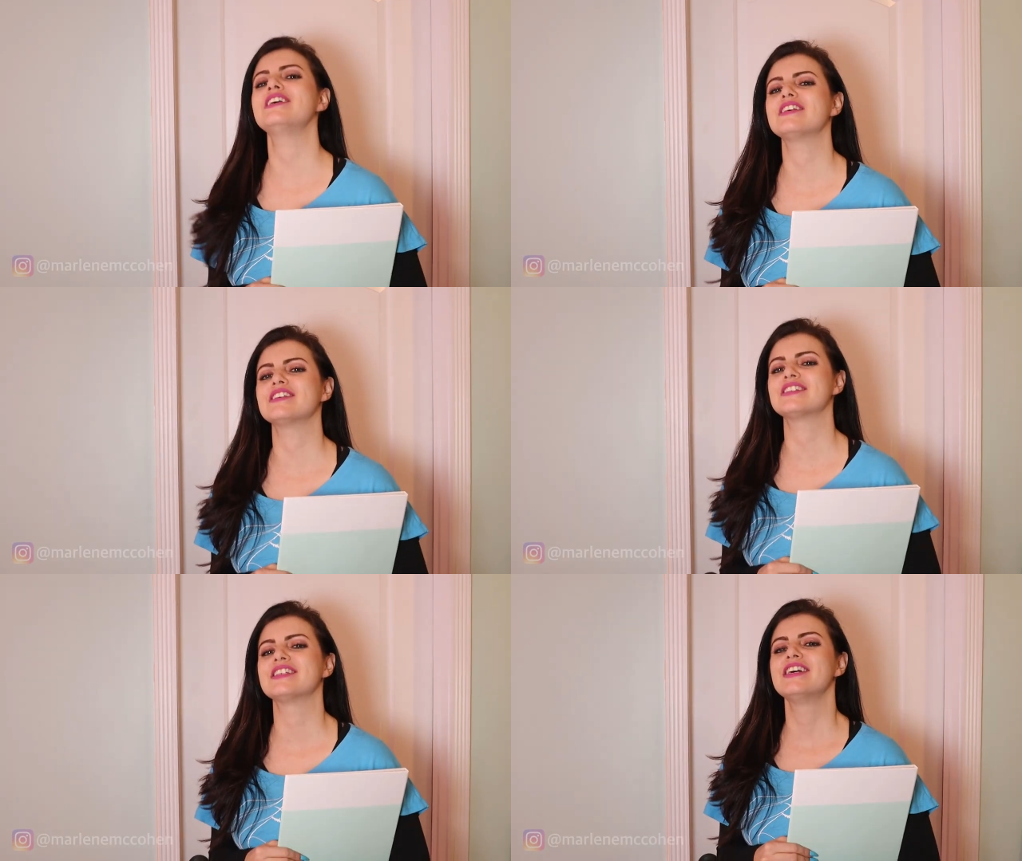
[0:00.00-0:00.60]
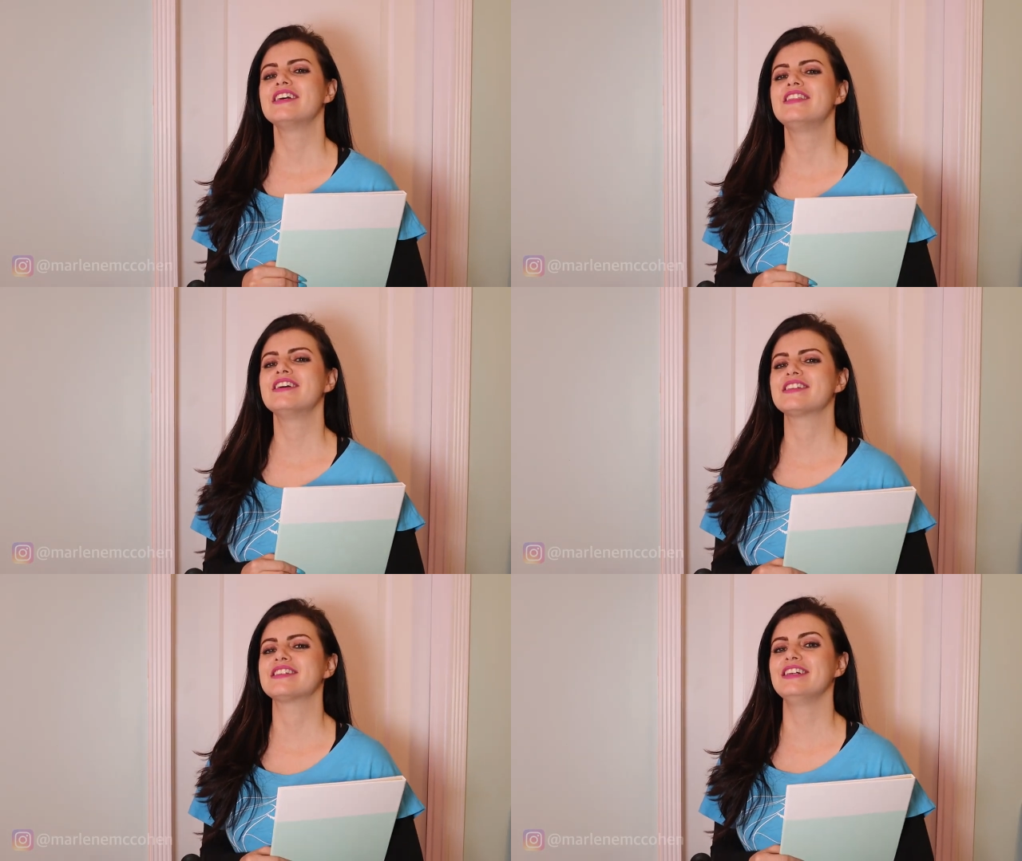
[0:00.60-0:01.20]
is
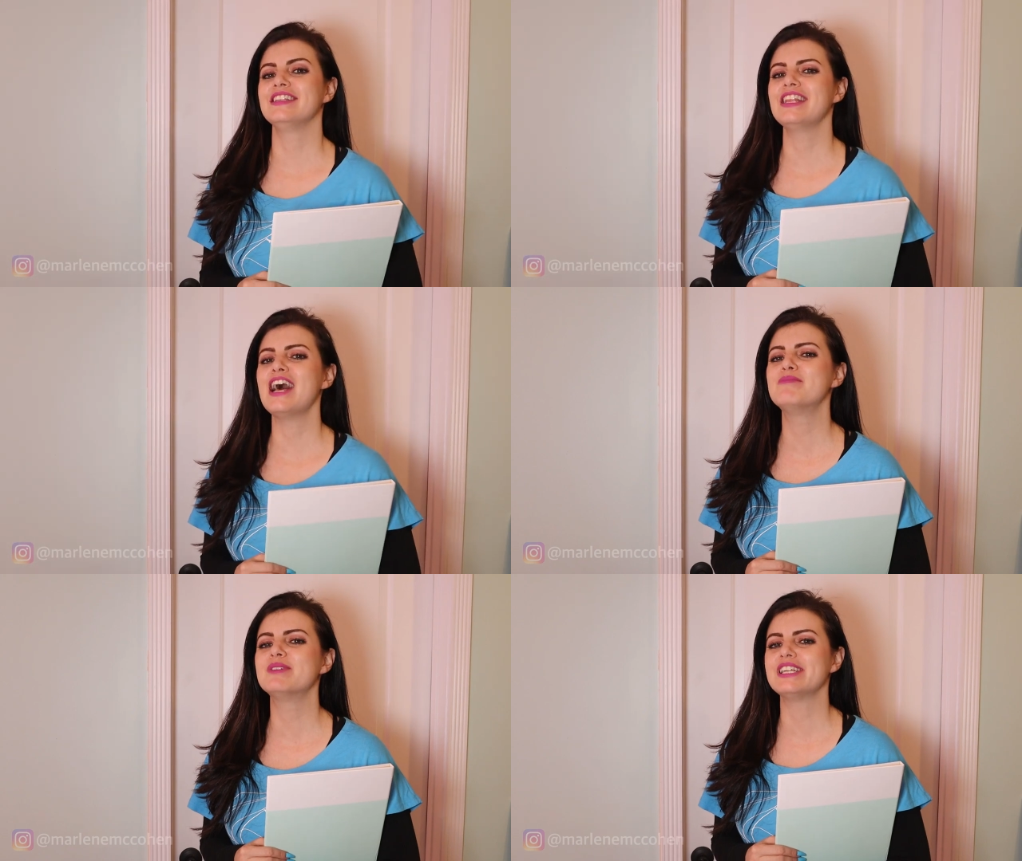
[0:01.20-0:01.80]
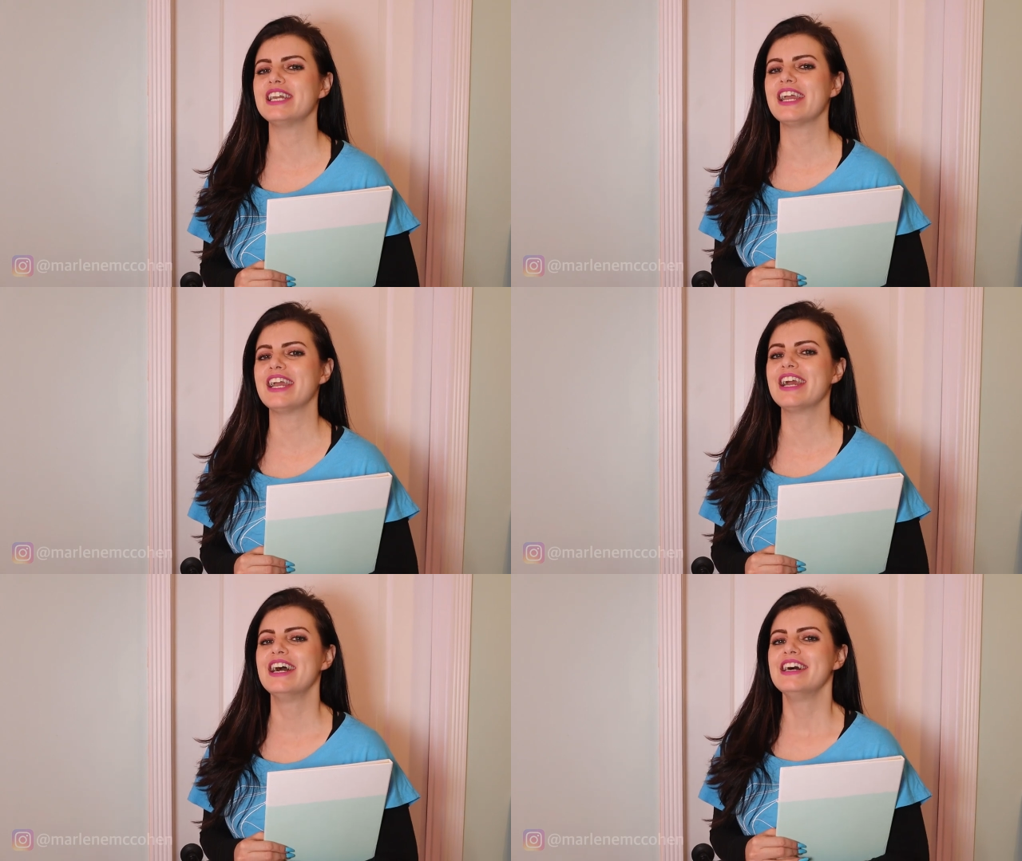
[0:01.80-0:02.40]
the
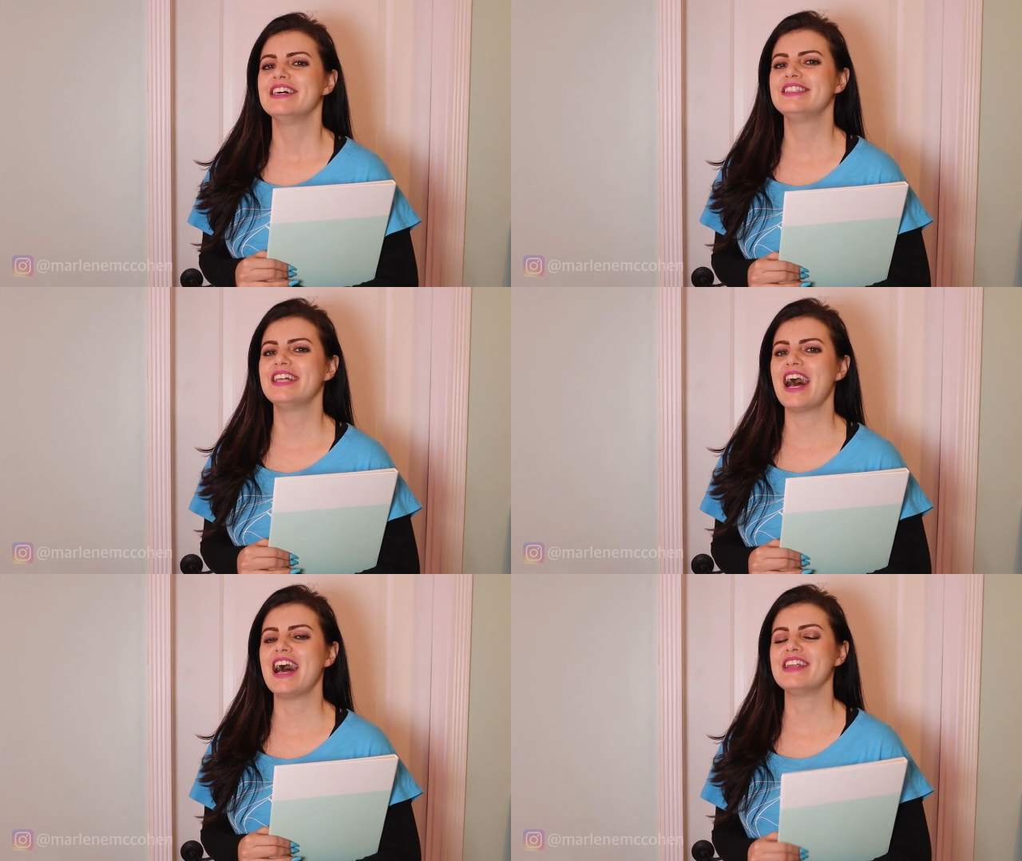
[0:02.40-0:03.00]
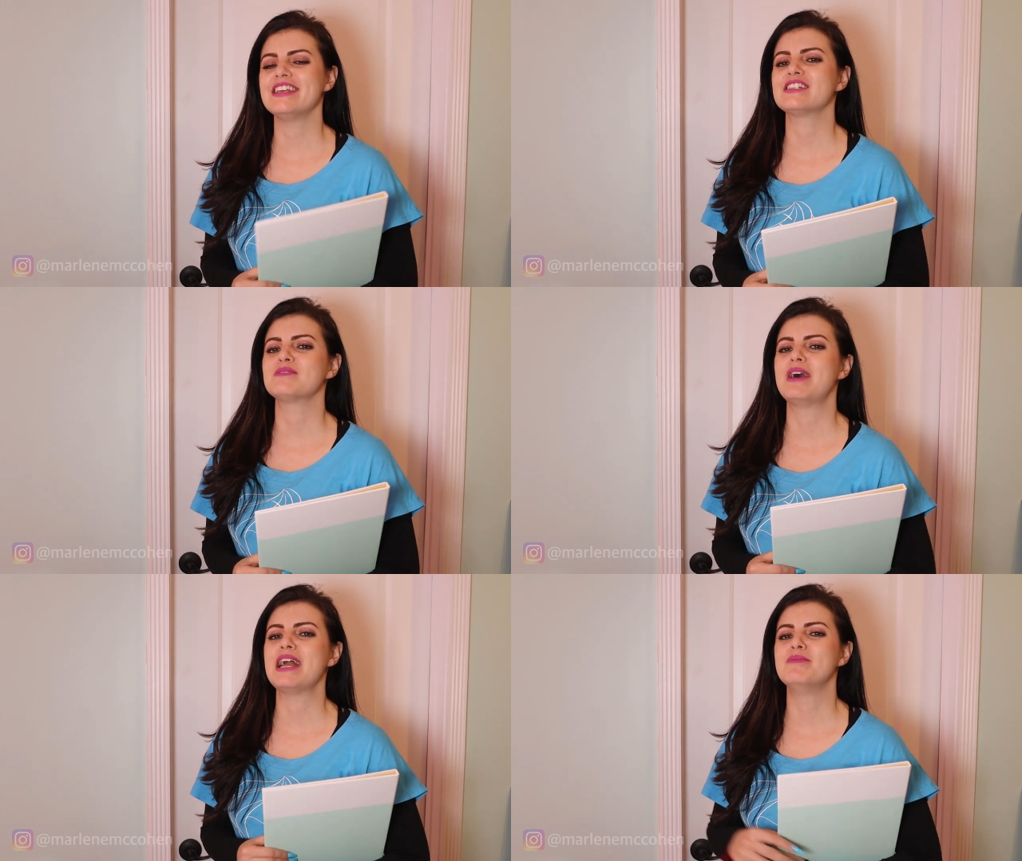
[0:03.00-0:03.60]
celebrity that
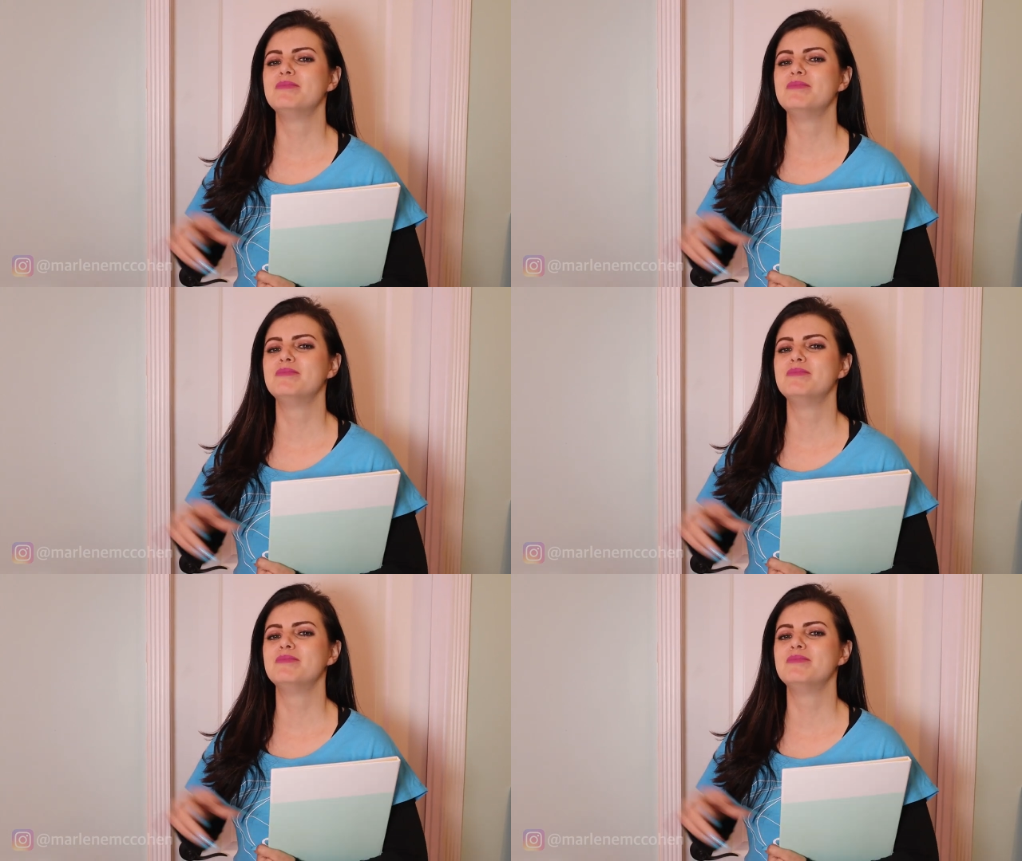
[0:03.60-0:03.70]
is my